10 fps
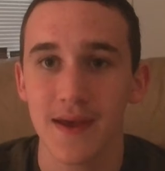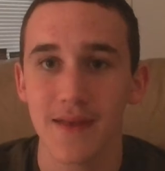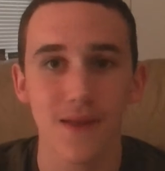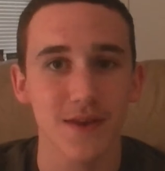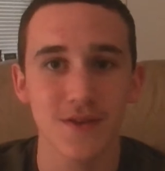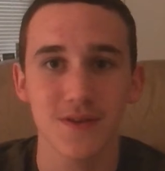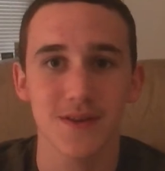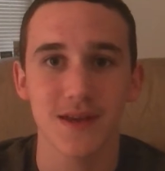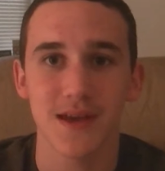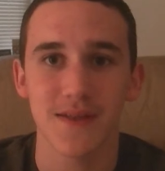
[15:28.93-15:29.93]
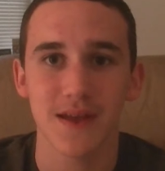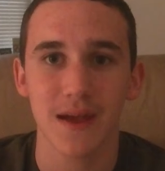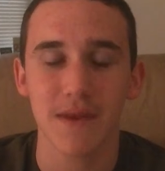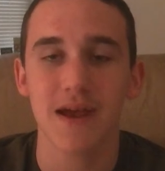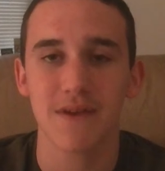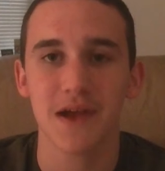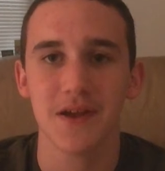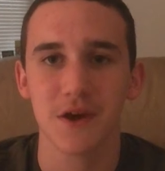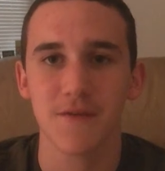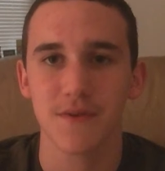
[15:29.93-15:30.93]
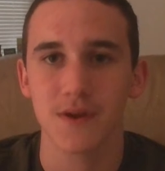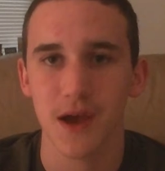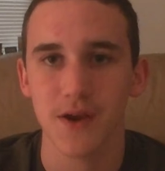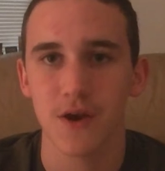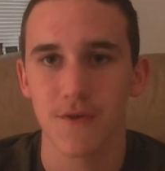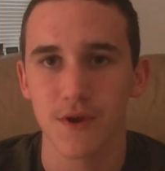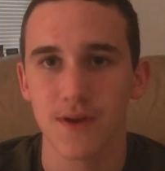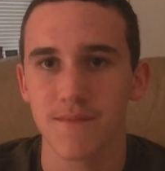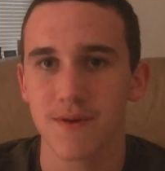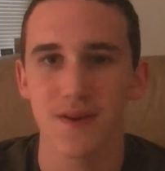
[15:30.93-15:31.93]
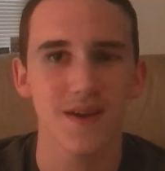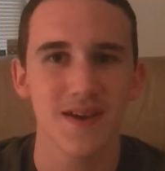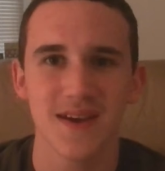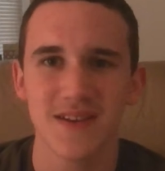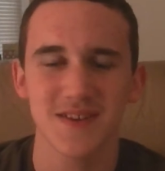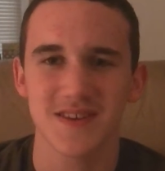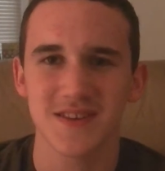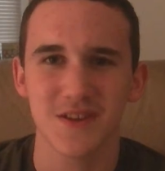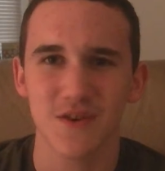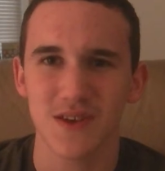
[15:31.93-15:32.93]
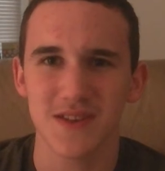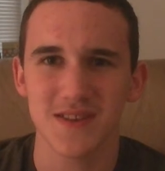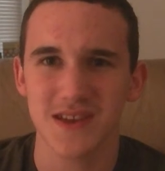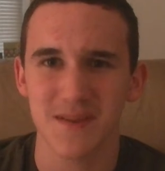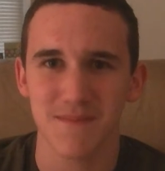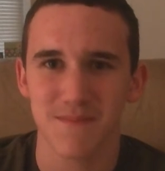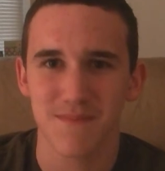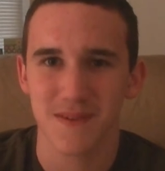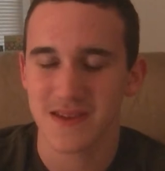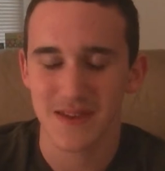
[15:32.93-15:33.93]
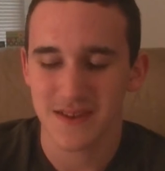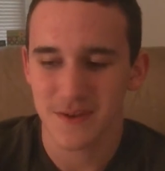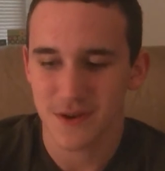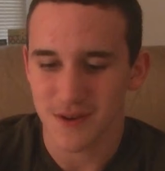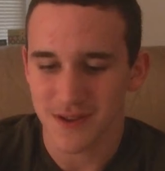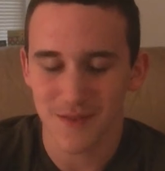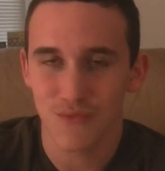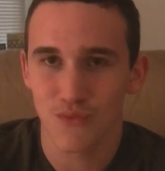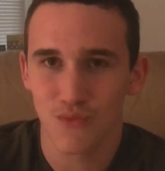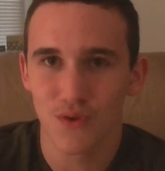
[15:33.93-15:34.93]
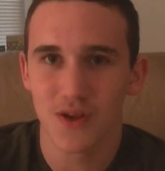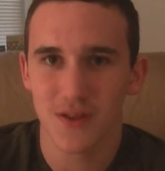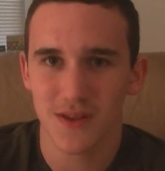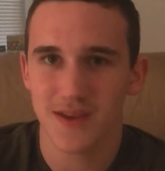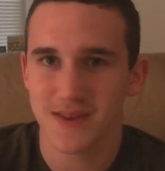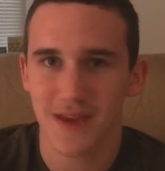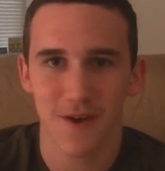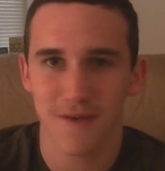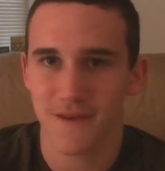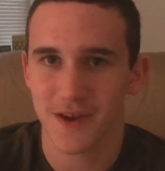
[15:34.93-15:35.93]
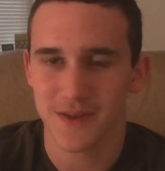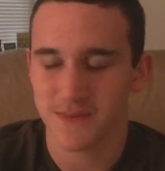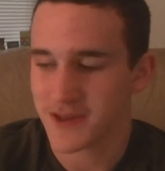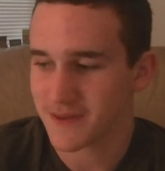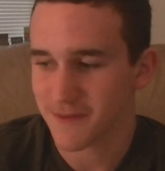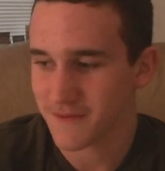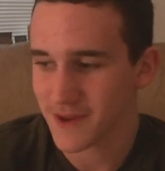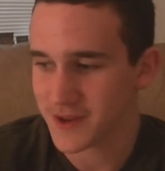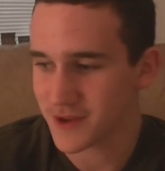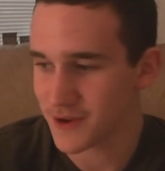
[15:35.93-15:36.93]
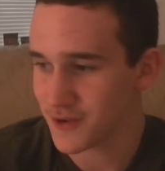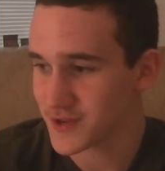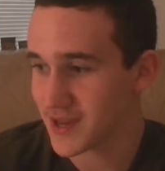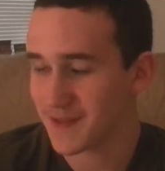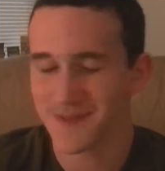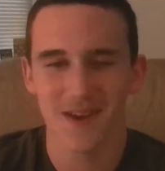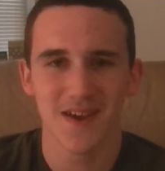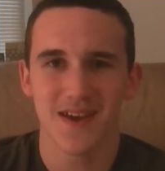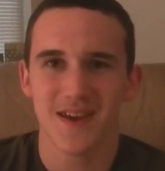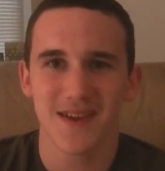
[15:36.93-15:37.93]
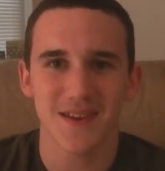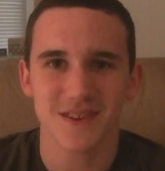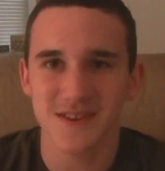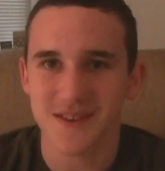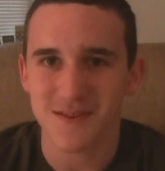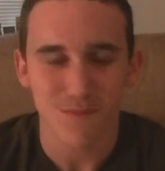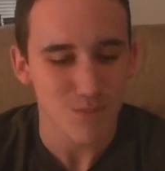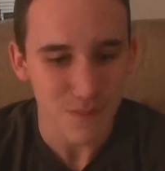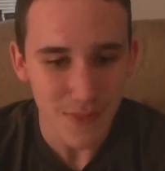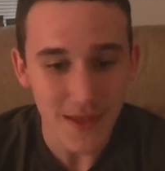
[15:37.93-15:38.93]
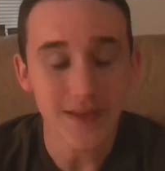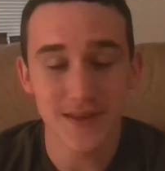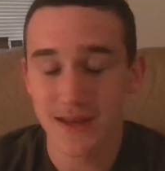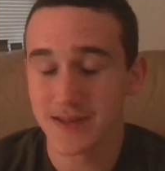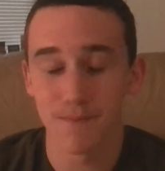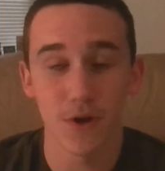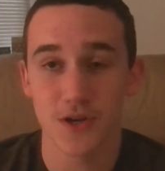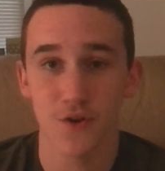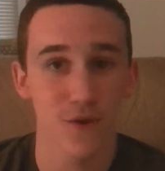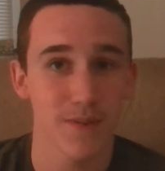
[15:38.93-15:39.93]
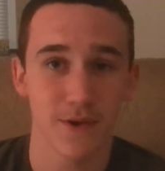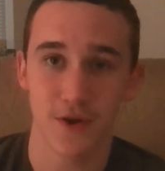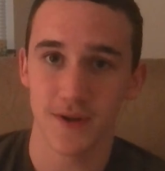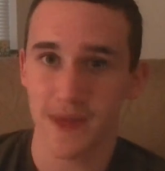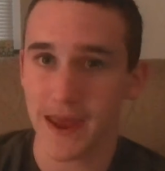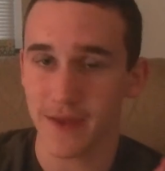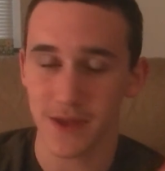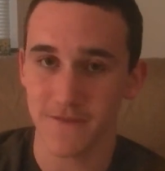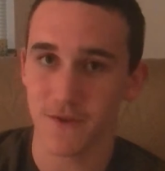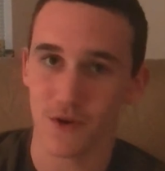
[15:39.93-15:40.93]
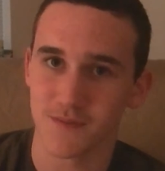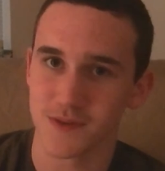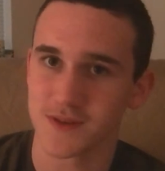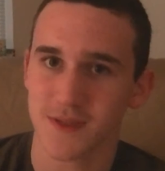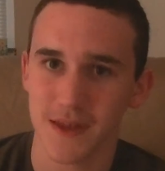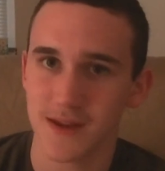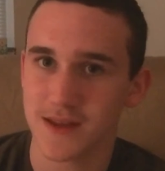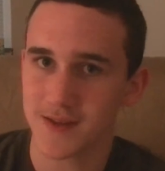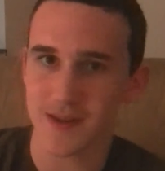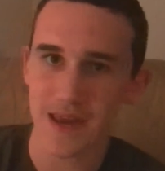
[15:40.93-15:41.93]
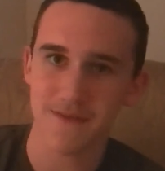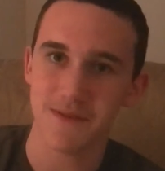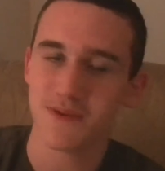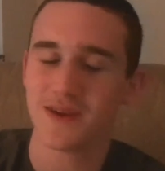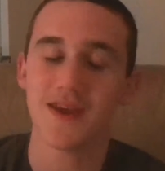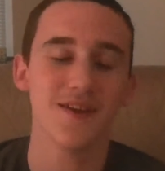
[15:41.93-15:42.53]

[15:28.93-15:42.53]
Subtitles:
Like to this day, that I mean, I kind of gotten over it, but just still, it's like it really terrifies me, face huggers, and yeah, it's just it's much creepier in the Alien films than it is in AVP.